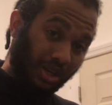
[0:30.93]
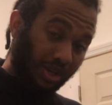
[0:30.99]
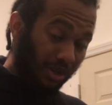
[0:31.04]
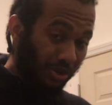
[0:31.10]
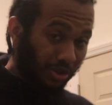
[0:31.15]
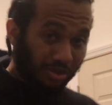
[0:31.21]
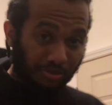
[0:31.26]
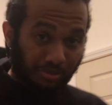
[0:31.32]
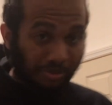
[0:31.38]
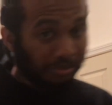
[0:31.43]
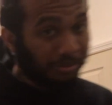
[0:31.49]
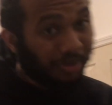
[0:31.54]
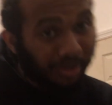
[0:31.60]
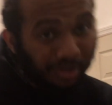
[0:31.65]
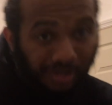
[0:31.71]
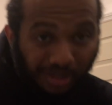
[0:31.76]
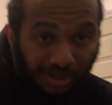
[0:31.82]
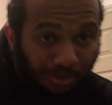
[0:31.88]
Just
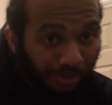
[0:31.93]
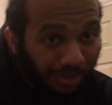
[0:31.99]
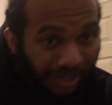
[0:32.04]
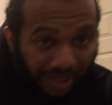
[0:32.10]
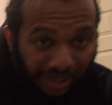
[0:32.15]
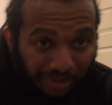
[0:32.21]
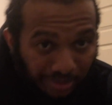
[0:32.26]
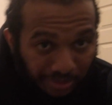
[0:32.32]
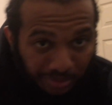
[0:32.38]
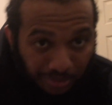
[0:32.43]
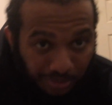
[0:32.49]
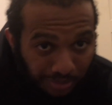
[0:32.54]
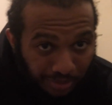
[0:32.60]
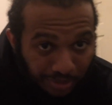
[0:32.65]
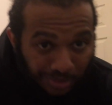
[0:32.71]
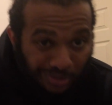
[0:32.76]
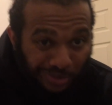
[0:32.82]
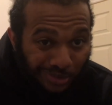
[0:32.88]
female, they don't like you.
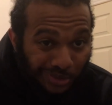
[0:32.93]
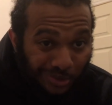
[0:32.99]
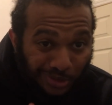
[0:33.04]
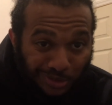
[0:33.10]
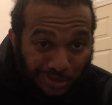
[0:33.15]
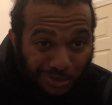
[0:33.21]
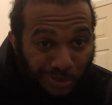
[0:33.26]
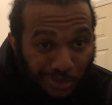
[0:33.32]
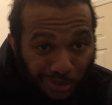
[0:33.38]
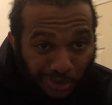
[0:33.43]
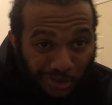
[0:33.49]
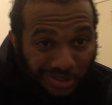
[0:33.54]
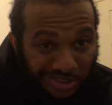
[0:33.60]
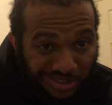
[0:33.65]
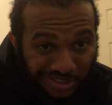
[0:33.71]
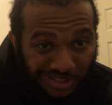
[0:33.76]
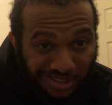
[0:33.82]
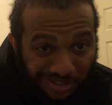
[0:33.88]
Just do your
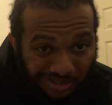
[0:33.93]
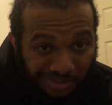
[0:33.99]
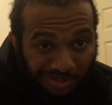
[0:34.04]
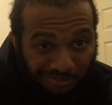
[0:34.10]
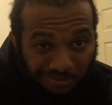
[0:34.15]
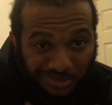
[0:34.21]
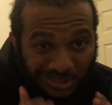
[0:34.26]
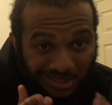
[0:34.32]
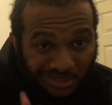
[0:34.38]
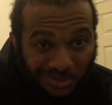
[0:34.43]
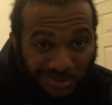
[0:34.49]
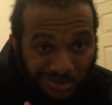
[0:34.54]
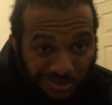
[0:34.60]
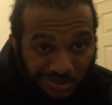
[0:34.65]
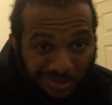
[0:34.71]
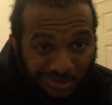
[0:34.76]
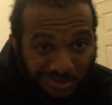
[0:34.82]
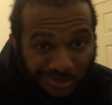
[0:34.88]
shit, I'm telling you.
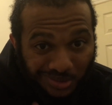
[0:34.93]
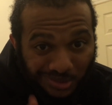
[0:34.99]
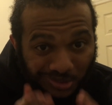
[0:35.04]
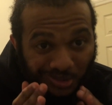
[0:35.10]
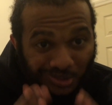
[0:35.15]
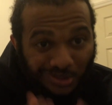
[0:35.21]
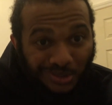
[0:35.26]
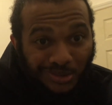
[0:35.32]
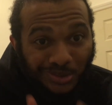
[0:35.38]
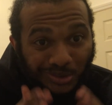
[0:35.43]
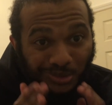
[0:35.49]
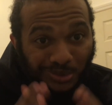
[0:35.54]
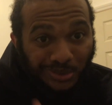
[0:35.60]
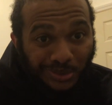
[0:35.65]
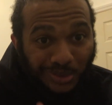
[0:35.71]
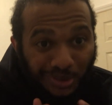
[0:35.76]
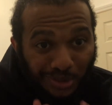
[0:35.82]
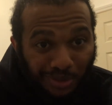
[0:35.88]
Just
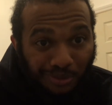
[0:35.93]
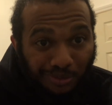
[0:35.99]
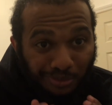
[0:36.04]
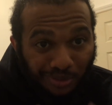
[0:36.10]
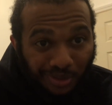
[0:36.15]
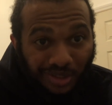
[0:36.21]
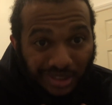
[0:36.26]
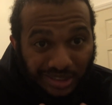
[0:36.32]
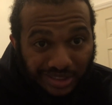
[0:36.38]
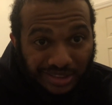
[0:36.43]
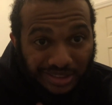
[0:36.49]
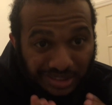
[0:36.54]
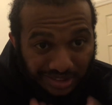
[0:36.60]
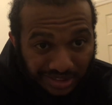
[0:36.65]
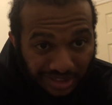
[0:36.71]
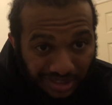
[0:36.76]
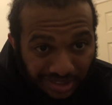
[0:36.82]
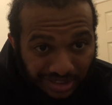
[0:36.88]
do your fucking
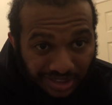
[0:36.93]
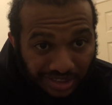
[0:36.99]
shit.